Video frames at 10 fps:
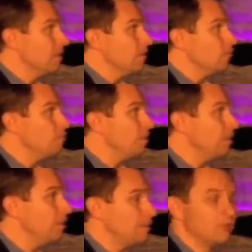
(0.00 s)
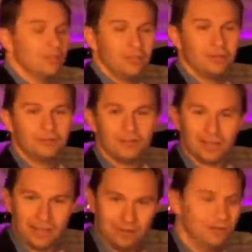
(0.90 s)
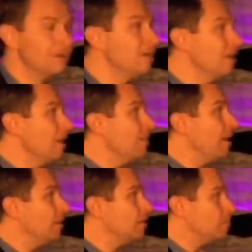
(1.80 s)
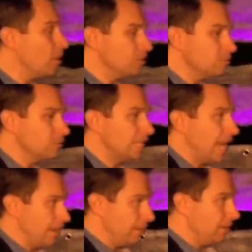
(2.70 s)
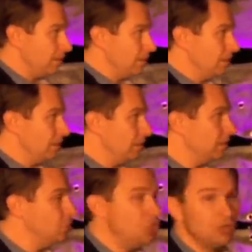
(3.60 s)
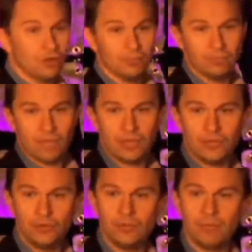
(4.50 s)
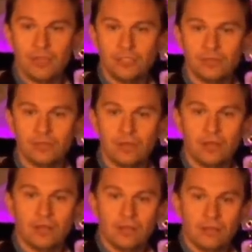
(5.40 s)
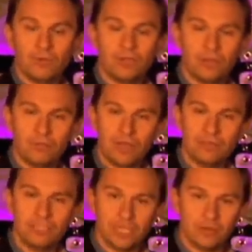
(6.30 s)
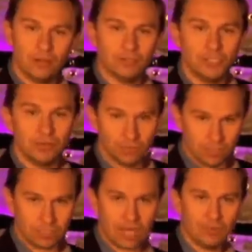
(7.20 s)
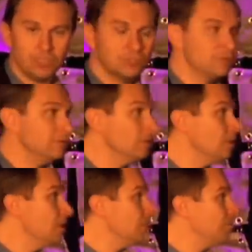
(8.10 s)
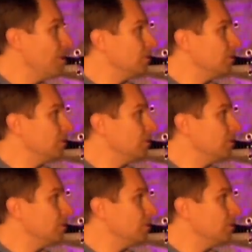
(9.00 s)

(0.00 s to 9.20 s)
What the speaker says: would be, and we'll hear later, that it's possible to edit the genome. And can you imagine that if we had the technology, and it's coming soon, to be able to